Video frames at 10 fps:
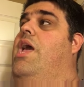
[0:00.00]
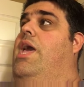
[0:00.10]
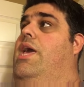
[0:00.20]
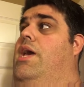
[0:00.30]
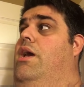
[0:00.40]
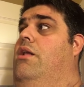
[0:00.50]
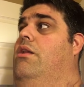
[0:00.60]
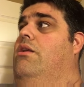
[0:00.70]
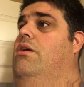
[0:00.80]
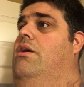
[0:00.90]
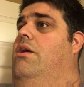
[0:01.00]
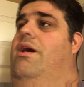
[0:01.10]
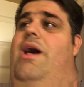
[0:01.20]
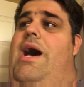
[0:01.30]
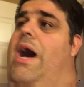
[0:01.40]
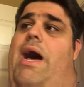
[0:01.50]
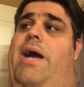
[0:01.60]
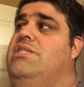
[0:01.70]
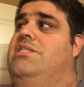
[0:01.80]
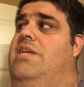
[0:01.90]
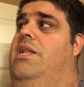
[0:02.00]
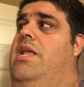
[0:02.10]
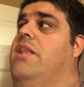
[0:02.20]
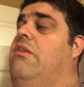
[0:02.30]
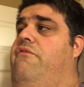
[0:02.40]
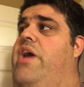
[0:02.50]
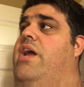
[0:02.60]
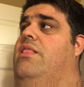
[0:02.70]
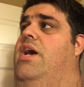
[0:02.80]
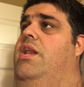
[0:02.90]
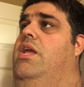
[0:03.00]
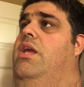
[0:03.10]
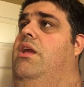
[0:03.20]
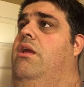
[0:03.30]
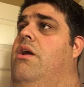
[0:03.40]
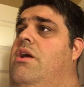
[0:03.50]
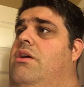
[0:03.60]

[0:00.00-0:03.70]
And I just didn't like the fact that he